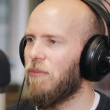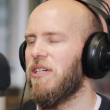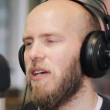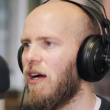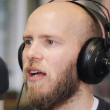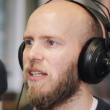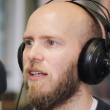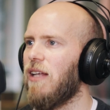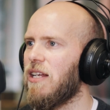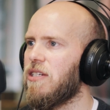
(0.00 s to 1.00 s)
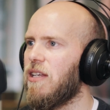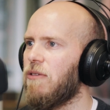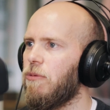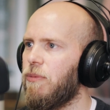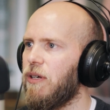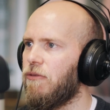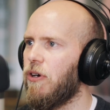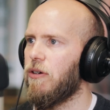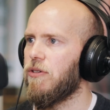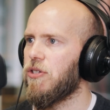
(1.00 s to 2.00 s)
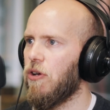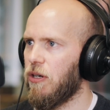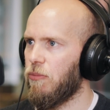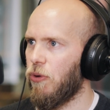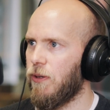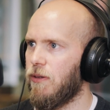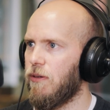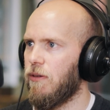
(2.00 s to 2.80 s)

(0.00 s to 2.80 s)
but yeah i think that's that would be a very good starting point